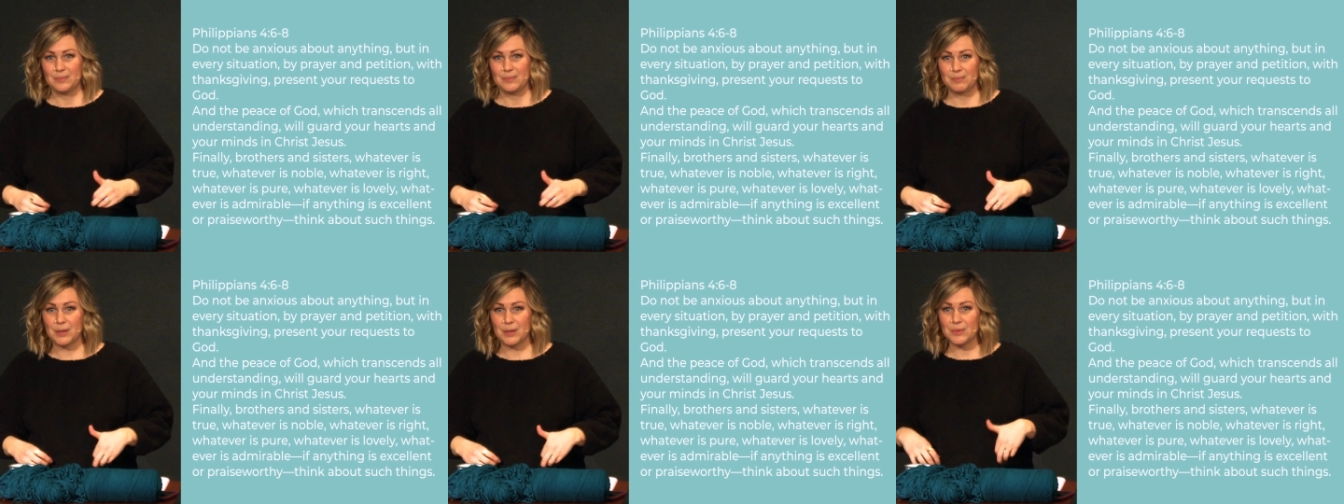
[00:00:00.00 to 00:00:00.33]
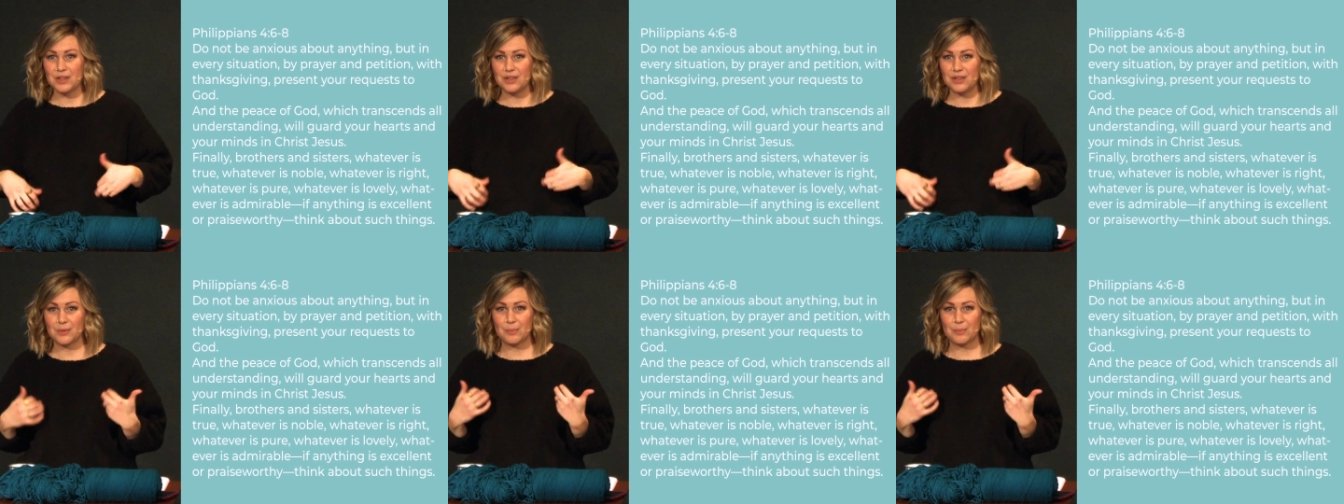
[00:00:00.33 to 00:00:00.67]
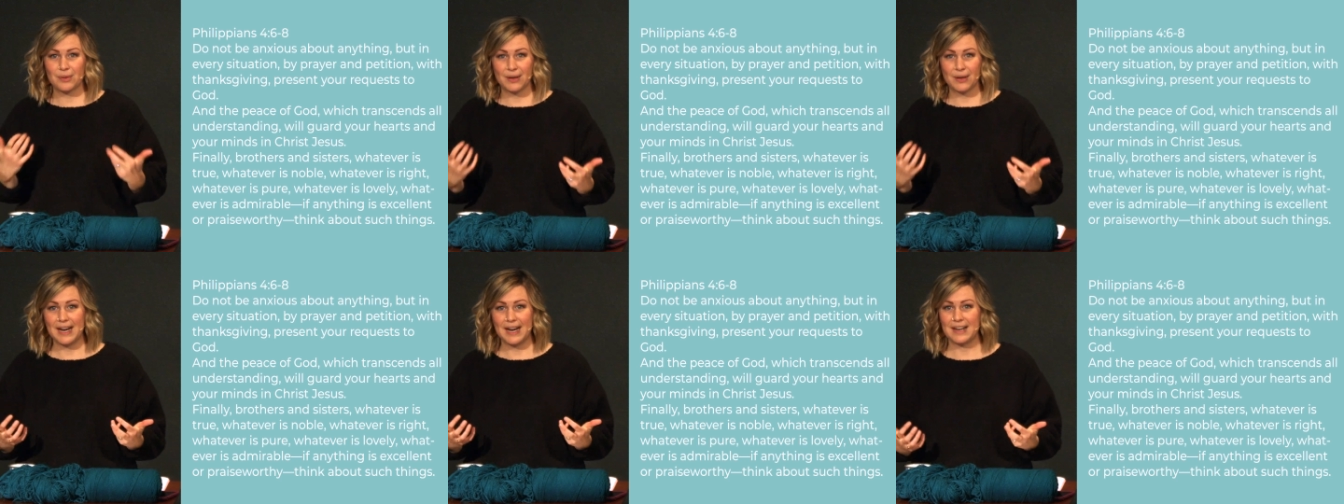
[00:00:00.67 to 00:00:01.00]
but with your
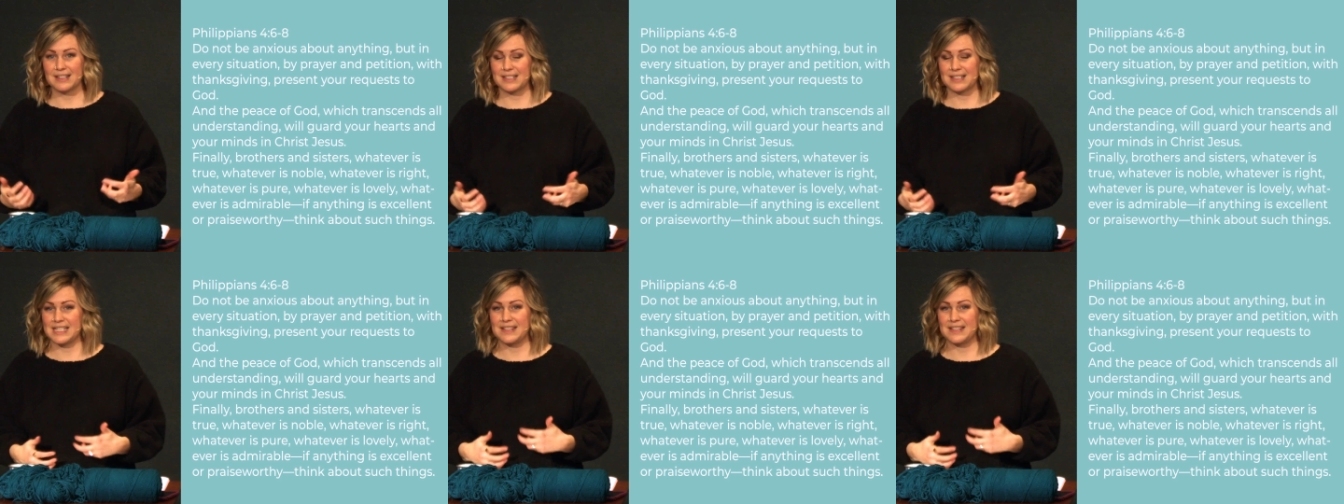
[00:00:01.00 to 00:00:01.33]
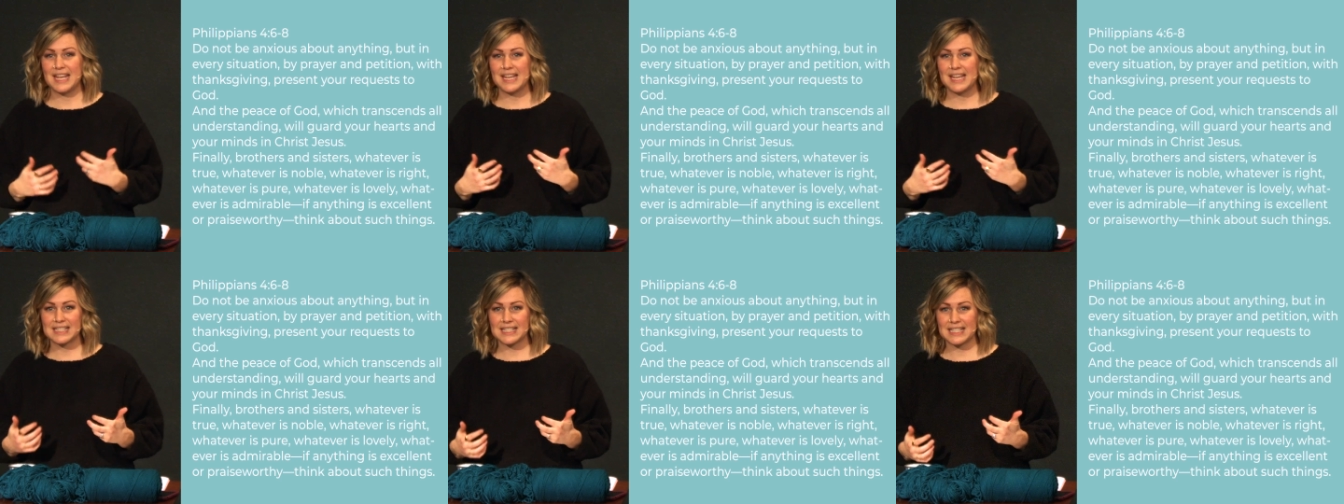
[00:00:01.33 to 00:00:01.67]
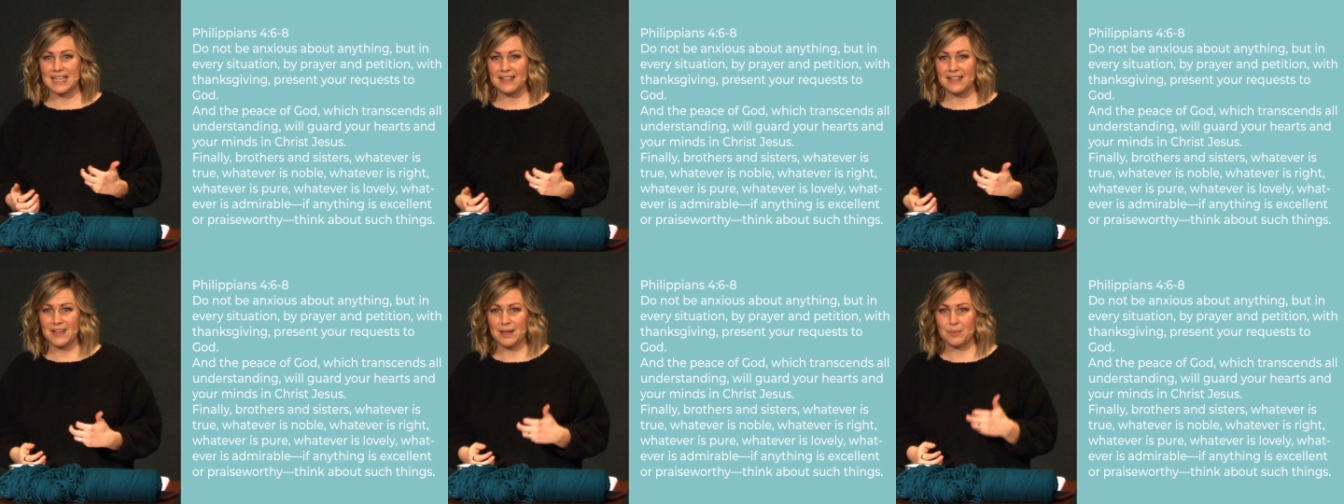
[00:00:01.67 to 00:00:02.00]
prayers and
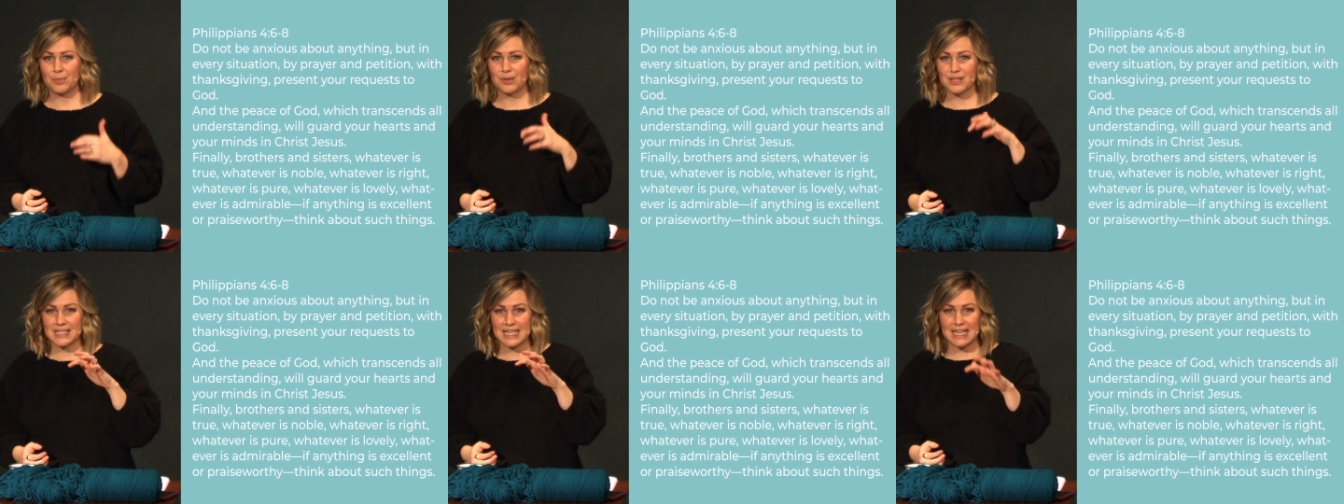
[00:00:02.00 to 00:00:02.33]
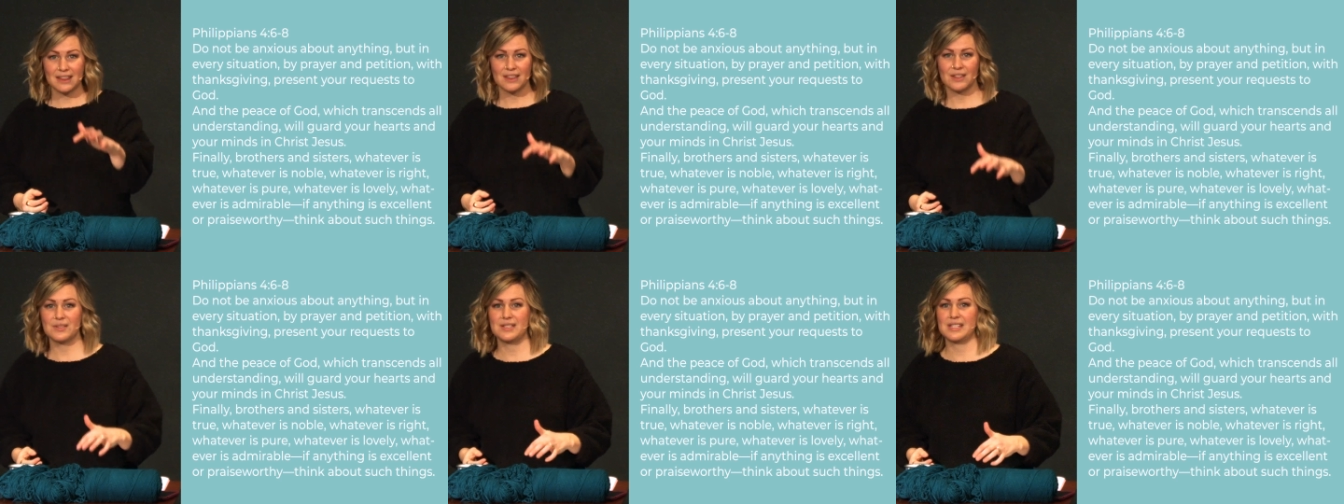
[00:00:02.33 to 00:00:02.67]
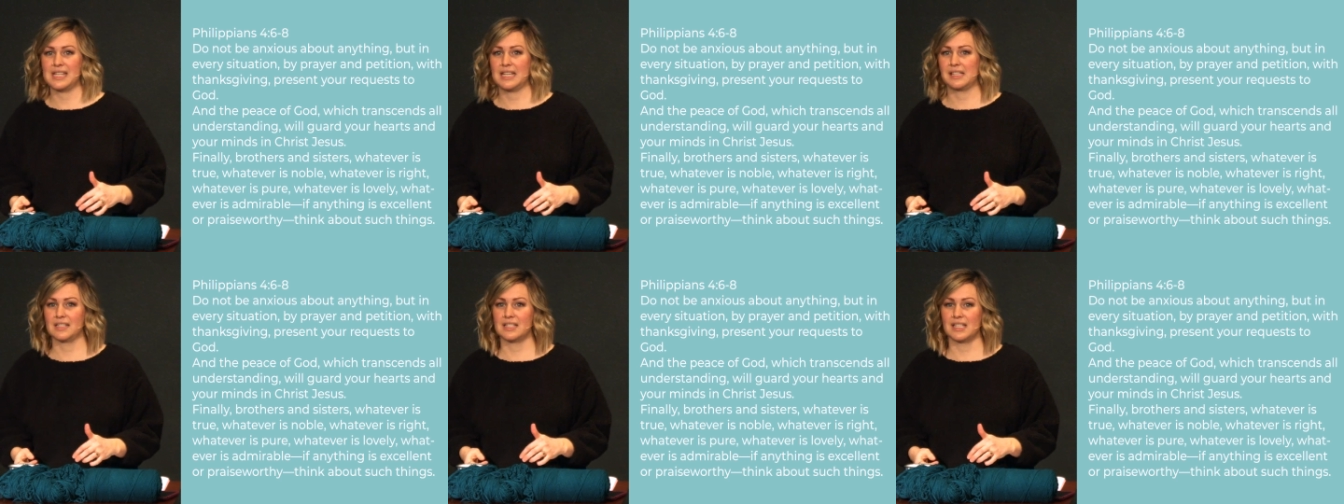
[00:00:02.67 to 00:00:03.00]
thanksgiving, present those
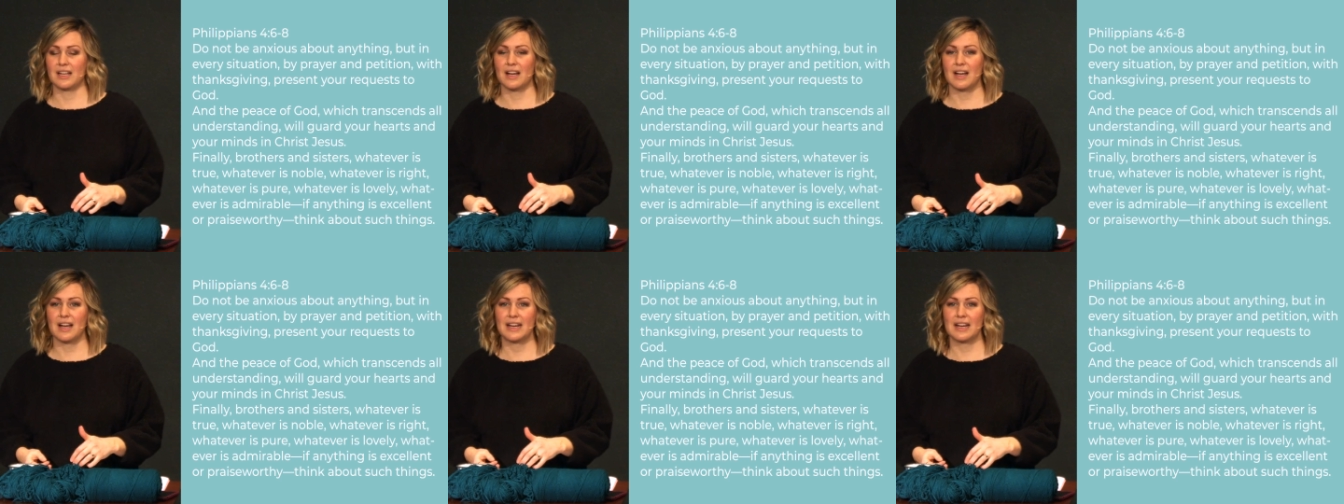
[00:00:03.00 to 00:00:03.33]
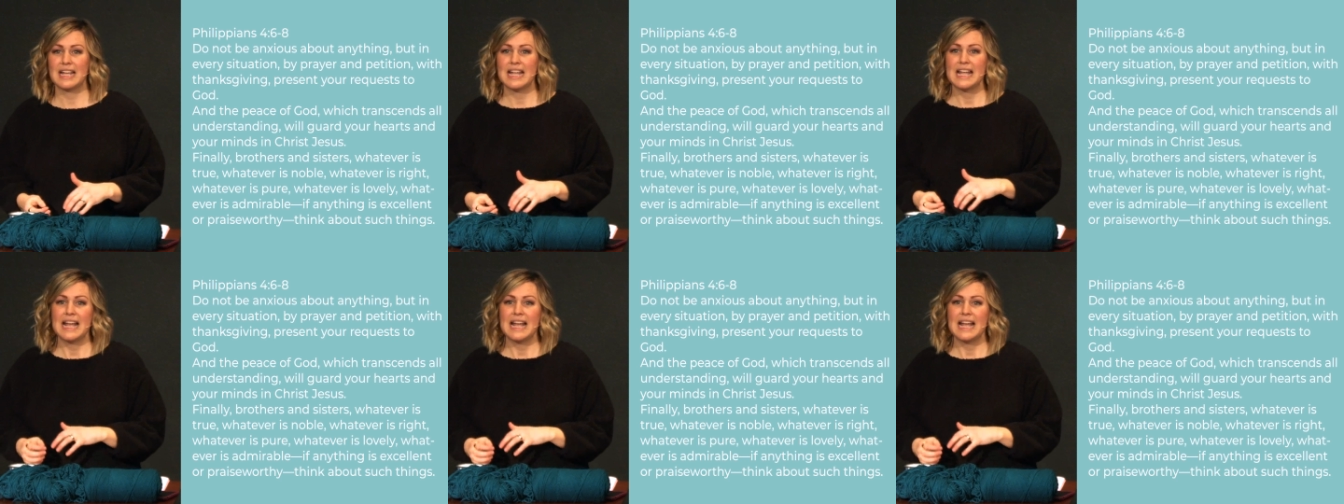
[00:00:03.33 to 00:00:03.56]
things to God."